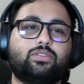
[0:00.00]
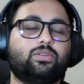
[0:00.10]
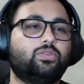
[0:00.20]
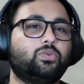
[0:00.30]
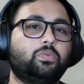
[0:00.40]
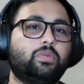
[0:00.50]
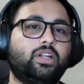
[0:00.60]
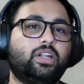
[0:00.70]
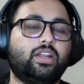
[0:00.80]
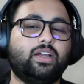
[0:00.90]
so
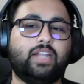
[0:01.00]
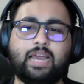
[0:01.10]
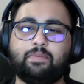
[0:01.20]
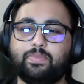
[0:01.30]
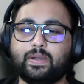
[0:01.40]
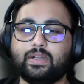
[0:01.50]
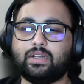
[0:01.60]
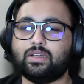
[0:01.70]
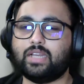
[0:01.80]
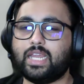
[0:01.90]
it
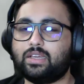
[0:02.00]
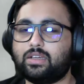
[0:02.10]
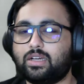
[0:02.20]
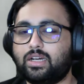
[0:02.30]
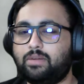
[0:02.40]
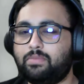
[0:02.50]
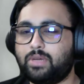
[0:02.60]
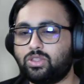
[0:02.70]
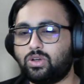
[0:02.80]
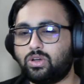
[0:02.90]
happened like a
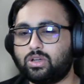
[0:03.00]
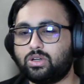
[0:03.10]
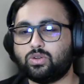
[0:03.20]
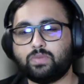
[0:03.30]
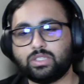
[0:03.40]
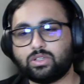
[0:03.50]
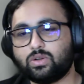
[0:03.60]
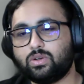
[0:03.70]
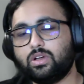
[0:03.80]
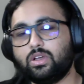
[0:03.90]
month or 2 months
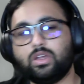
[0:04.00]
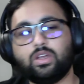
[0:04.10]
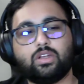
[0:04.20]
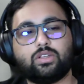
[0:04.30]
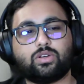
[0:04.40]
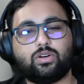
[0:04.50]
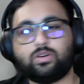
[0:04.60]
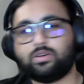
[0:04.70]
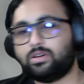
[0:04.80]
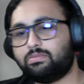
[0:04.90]
ago.
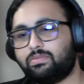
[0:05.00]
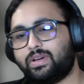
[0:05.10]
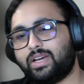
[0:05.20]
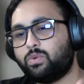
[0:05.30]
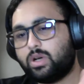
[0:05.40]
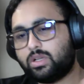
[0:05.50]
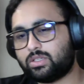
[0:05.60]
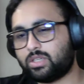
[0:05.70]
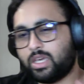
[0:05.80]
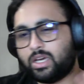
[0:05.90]
So it
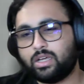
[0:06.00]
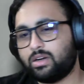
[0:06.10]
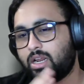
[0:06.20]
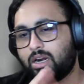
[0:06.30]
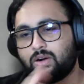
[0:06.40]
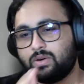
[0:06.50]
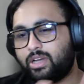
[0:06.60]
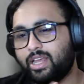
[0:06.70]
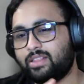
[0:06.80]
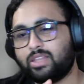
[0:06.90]
was here
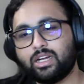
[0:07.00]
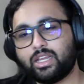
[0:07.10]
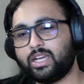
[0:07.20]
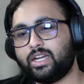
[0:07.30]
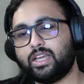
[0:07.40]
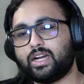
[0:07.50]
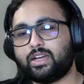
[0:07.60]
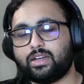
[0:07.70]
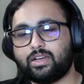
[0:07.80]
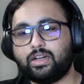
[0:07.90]
around 10:30
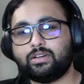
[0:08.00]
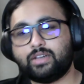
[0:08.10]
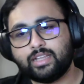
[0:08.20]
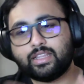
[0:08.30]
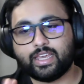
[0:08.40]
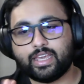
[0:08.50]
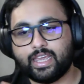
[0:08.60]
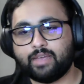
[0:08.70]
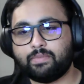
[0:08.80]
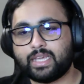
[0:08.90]
India,
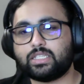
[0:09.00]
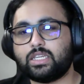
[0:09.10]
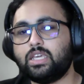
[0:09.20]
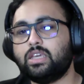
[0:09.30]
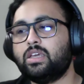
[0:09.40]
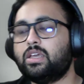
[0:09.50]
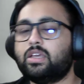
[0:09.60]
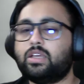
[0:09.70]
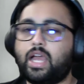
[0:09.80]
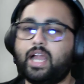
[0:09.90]
10:30 a.m. IST,
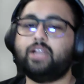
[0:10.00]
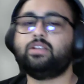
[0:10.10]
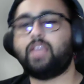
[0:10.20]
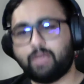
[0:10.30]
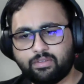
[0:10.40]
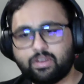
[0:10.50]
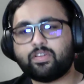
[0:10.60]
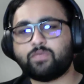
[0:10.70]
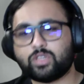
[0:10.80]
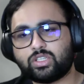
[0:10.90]
and
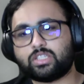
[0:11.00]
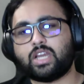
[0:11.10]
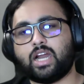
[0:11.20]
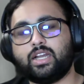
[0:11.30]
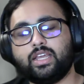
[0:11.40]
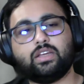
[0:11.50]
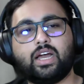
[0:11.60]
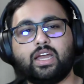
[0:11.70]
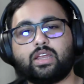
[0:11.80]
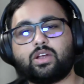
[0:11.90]
everyone was just
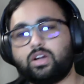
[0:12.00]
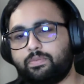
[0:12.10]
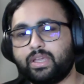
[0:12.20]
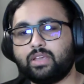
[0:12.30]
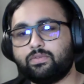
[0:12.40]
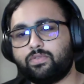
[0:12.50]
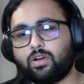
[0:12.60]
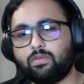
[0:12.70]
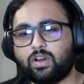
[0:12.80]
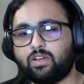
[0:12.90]
starting. I got a ping
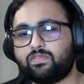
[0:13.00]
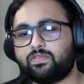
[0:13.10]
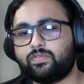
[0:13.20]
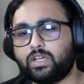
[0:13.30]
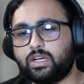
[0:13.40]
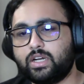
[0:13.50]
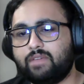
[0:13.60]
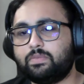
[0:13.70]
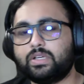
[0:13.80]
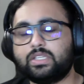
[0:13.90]
from one of the
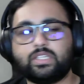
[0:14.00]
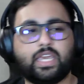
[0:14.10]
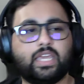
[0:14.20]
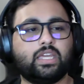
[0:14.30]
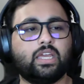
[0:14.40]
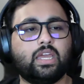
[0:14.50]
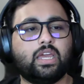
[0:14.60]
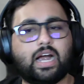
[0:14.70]
developers saying